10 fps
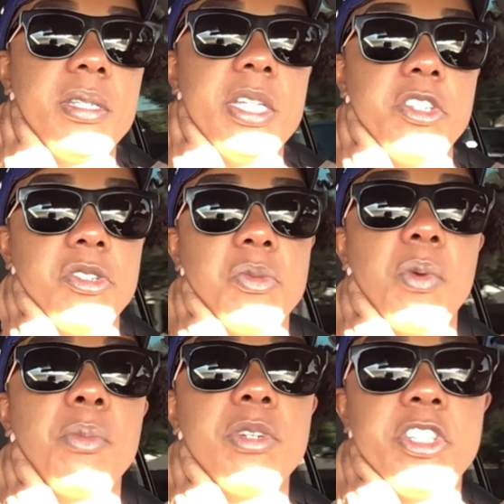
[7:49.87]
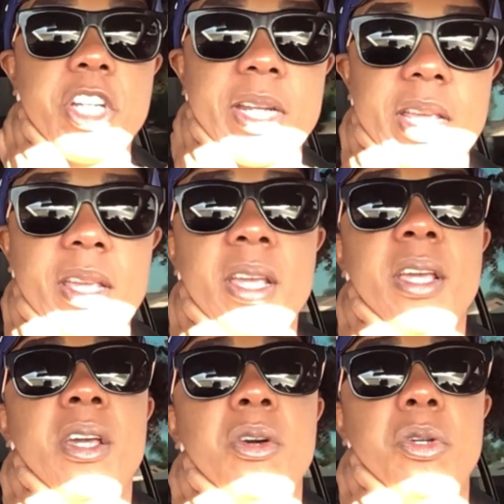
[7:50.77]
teachers. One was Jenny,
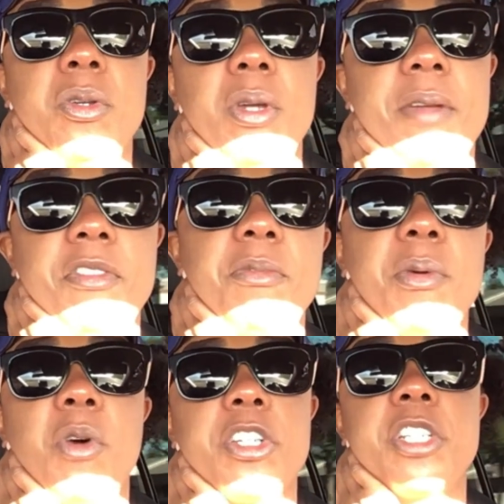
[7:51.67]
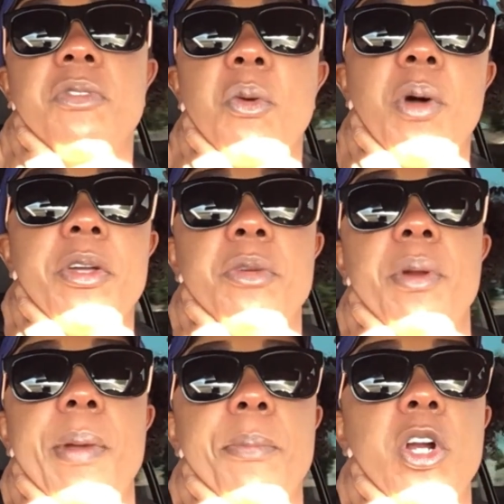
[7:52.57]
who, you, if you've been watching for a while, you
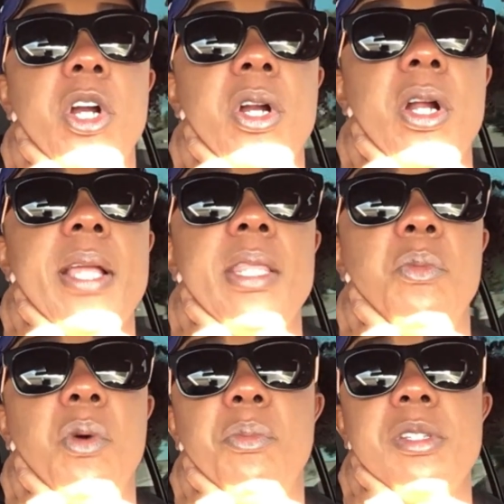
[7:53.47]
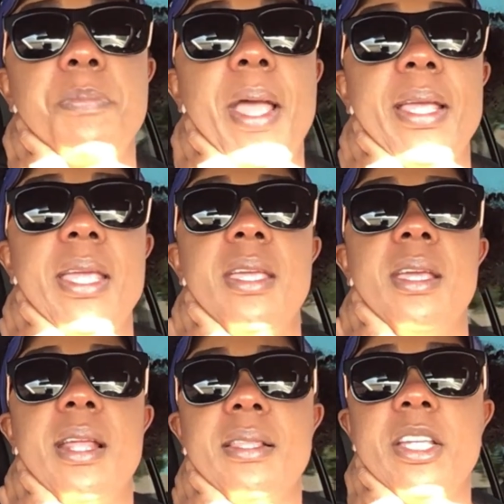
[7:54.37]
remember her, and then one was Peggy,
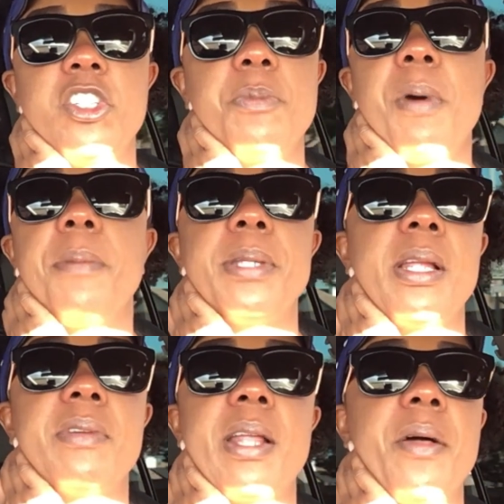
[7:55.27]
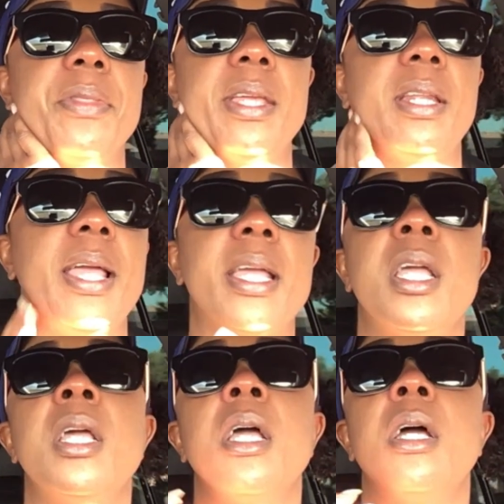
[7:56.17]
and I think she popped in every now and then, like
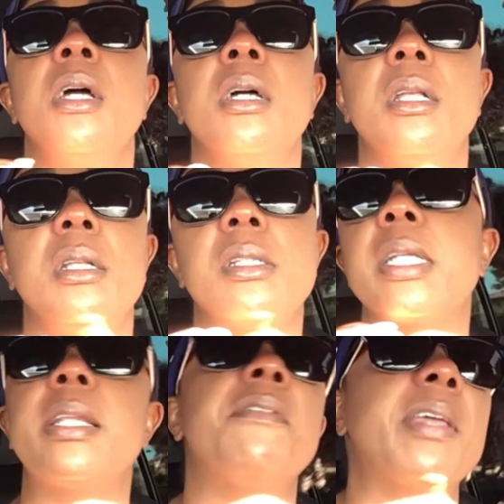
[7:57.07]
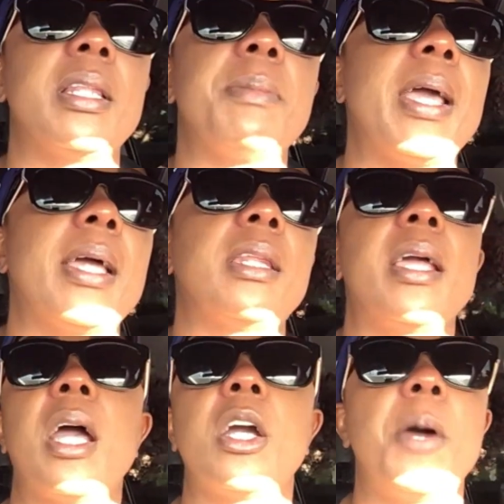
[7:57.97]
significantly behind,
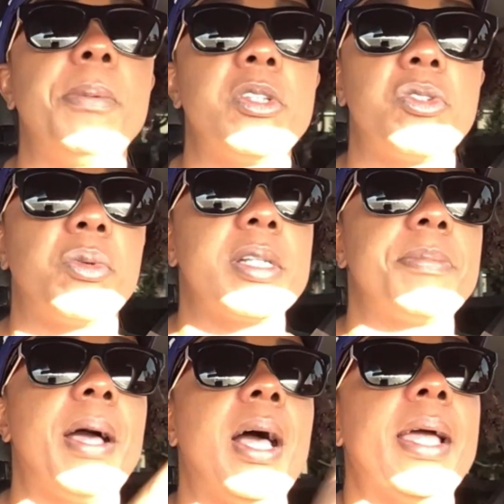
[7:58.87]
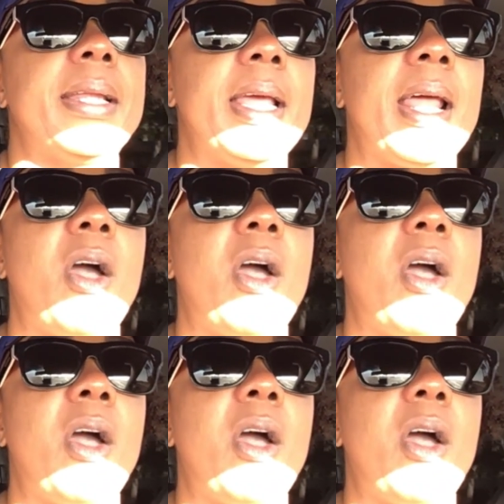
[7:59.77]
like a couple of stories behind. And I